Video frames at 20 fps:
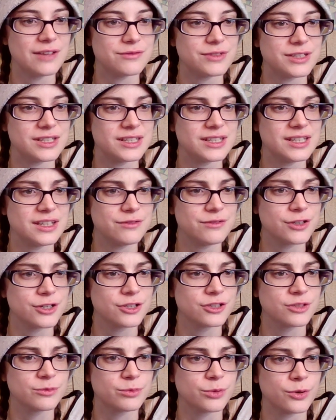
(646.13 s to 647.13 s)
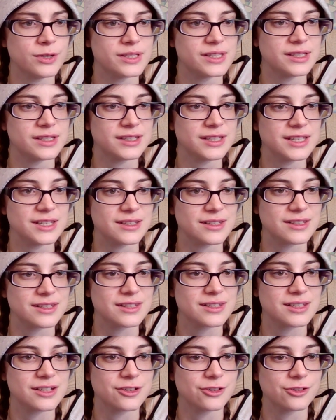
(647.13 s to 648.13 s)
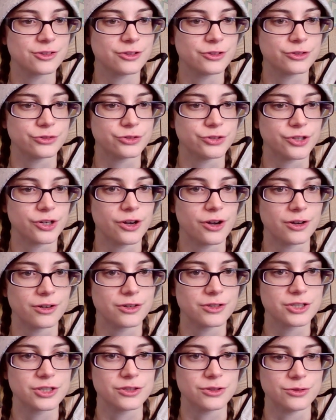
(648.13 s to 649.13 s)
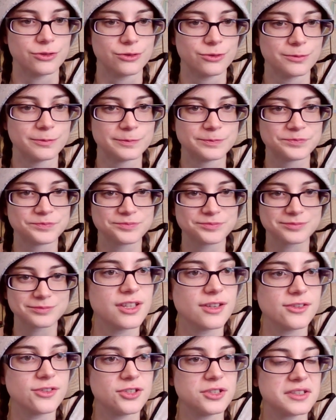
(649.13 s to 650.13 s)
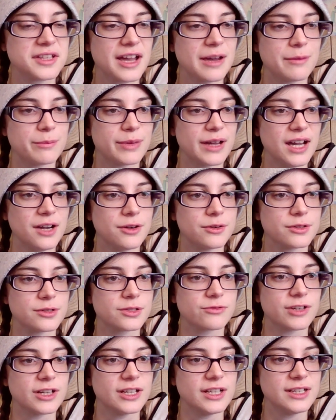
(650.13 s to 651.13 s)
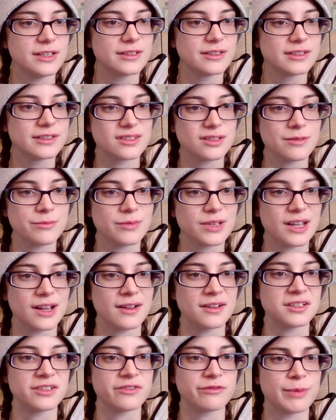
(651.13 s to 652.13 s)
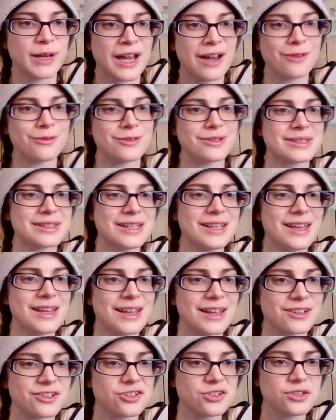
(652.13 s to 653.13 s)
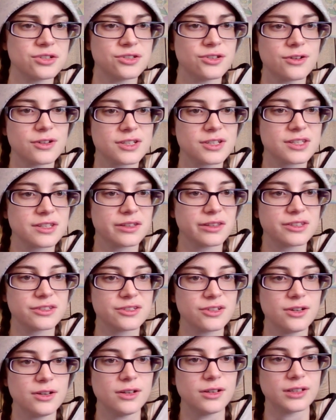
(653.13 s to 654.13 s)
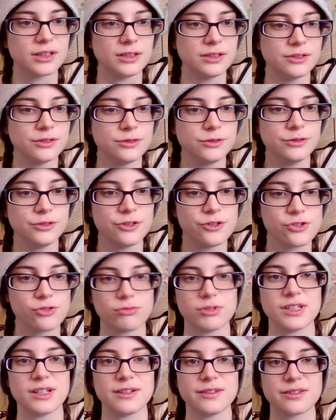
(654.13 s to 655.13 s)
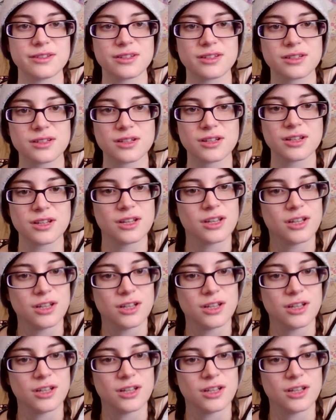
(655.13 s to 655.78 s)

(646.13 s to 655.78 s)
Ivy, give her the poison kiss and her little dog, too. You said she's got powers, right? Some kind of powers, yeah. She talks to the dog and who knows what else.